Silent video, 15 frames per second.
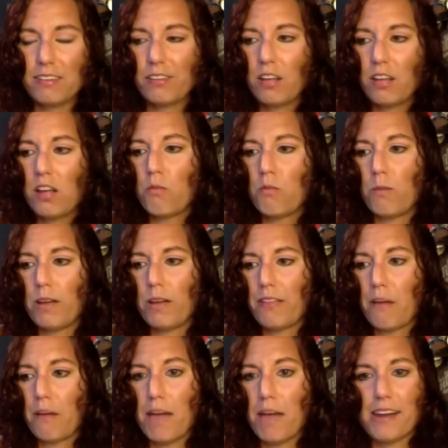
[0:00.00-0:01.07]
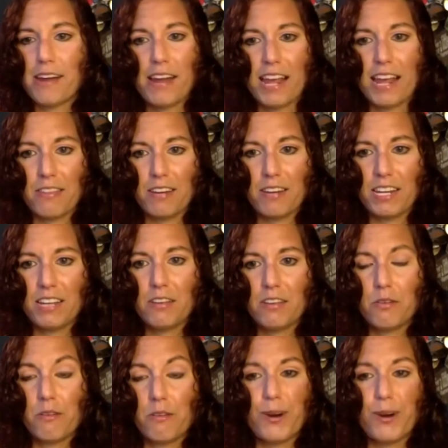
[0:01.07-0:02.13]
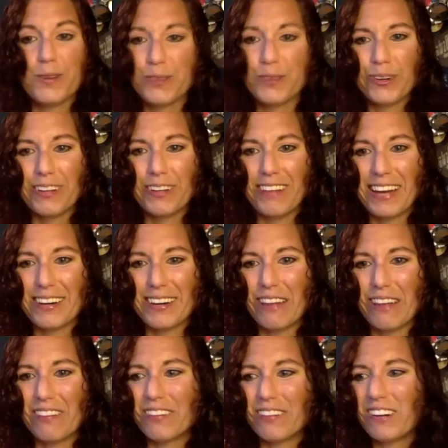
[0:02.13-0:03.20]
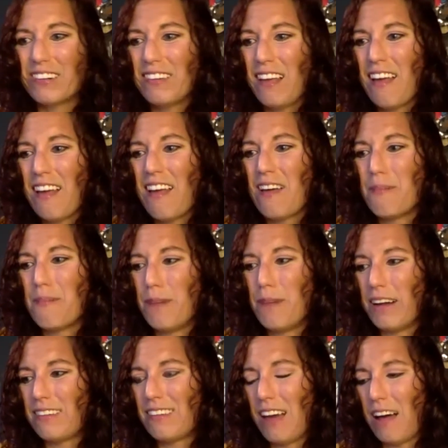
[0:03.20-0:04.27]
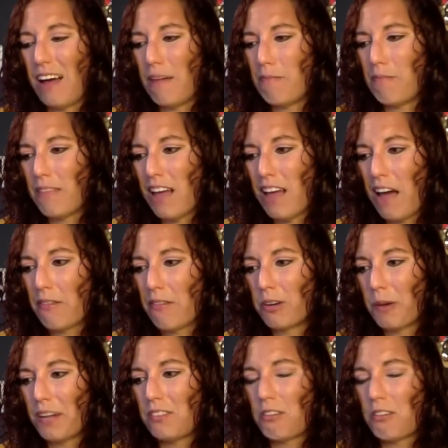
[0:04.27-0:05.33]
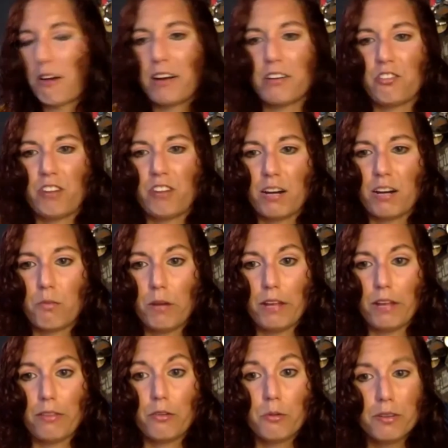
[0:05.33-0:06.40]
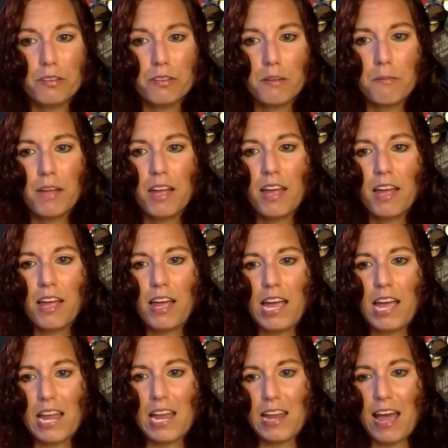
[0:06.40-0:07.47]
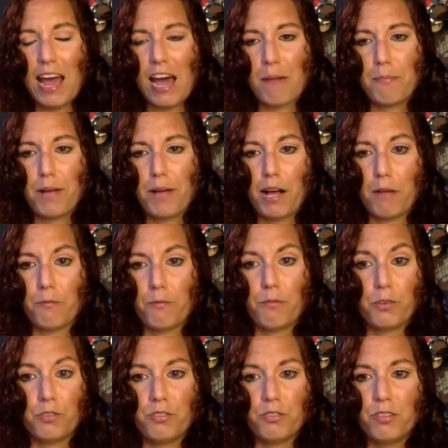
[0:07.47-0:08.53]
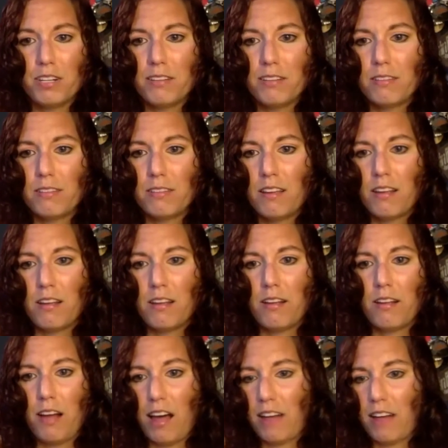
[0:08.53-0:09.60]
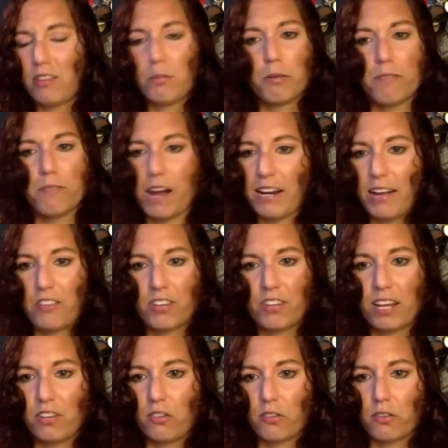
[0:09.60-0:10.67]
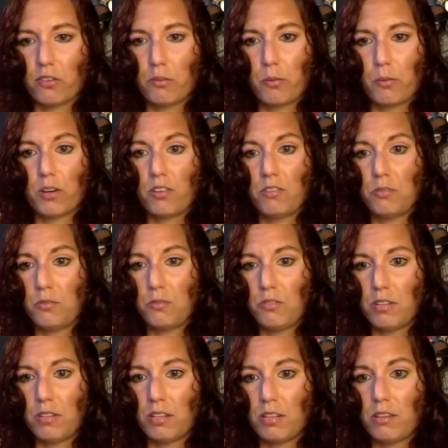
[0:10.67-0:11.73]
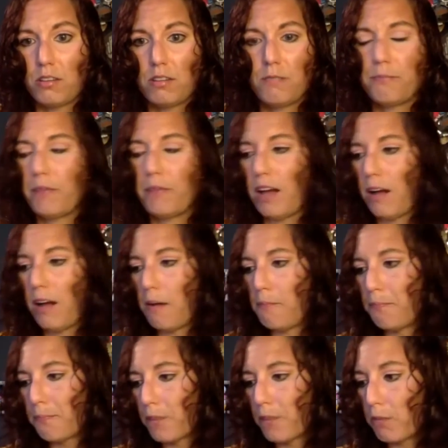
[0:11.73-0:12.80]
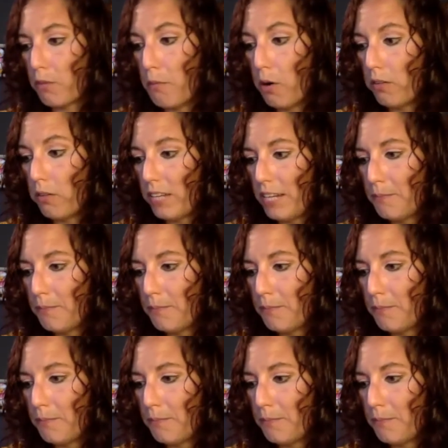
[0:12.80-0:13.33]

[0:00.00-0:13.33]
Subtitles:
with Ahmed and Anthony, who are also Collider members, but have a great story to share with Quizzem, an app for students to provide educational support to students remotely